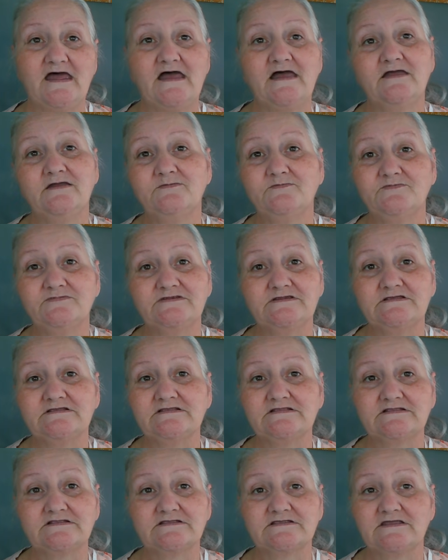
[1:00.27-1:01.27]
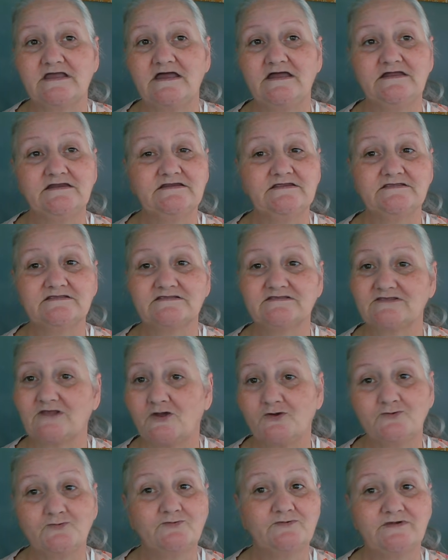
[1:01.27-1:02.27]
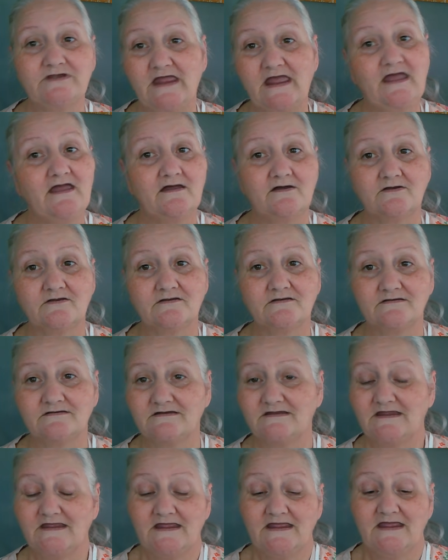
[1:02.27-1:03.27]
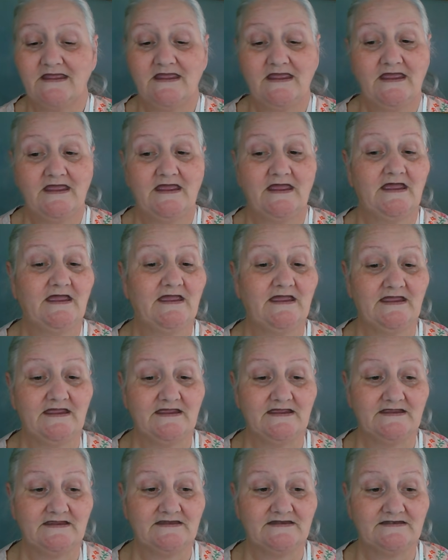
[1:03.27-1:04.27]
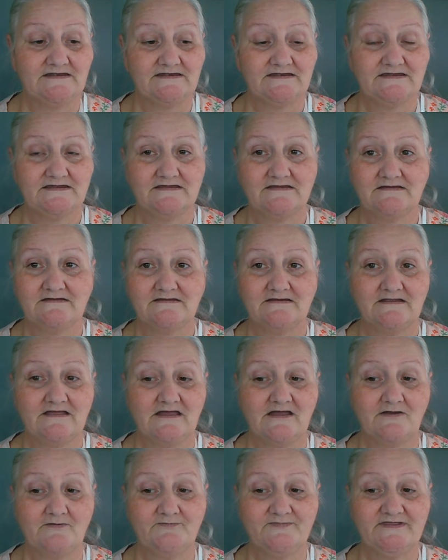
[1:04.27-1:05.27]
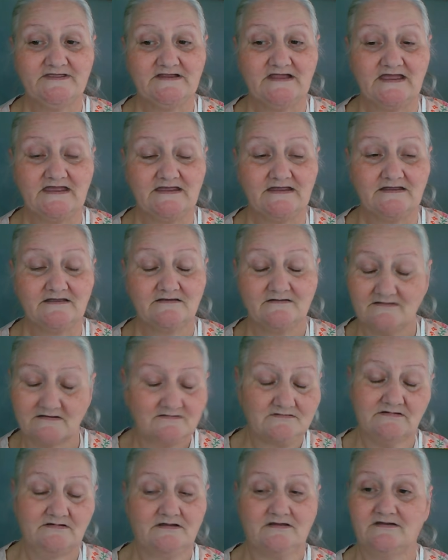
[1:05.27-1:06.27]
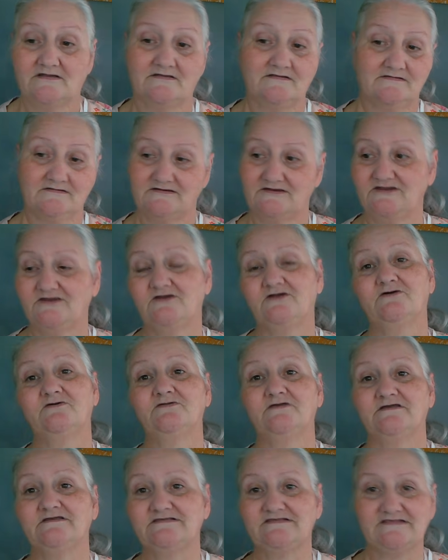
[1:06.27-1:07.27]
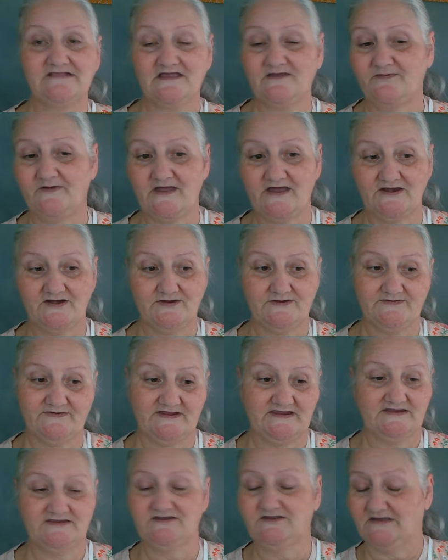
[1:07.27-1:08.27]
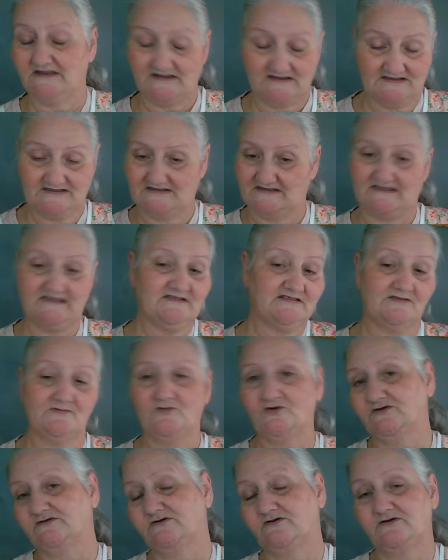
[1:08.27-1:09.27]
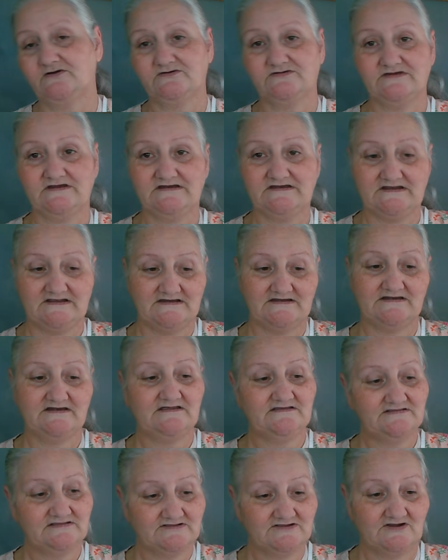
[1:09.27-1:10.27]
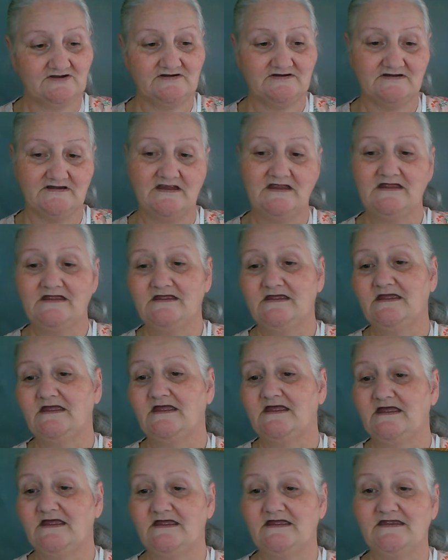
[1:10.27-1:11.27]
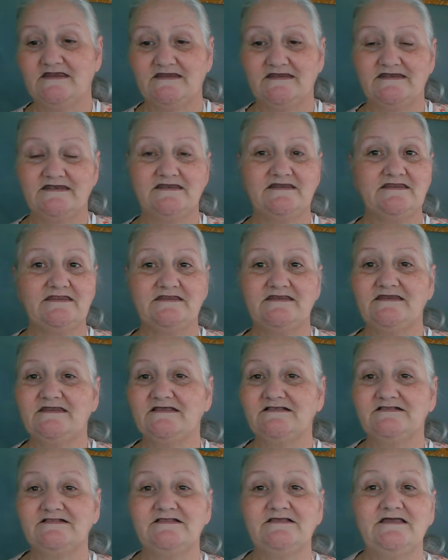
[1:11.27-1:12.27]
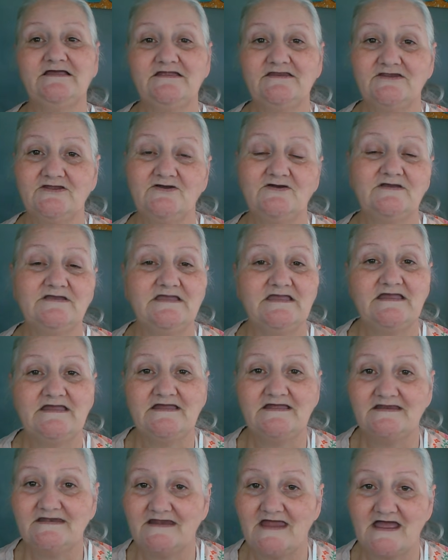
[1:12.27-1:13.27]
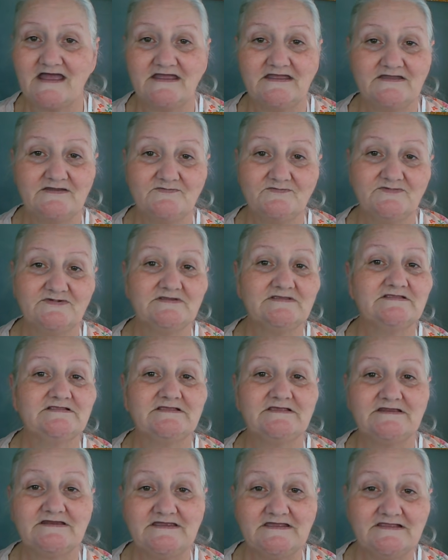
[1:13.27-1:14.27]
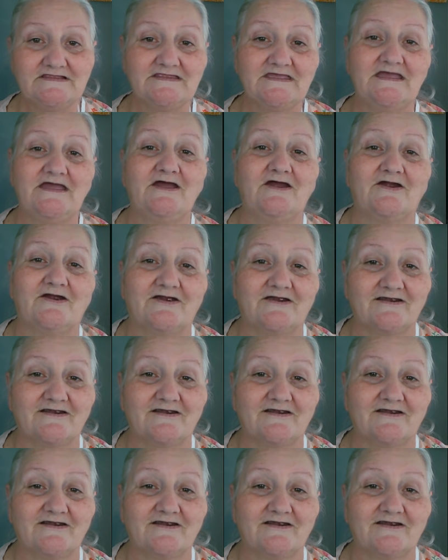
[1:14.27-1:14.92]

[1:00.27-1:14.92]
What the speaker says: I'm just kind of zoned out. And I'll be like, ugh, you know, like snap out of it. You could get some more crochet done. And I start, and the next thing I know, again, I am just sitting there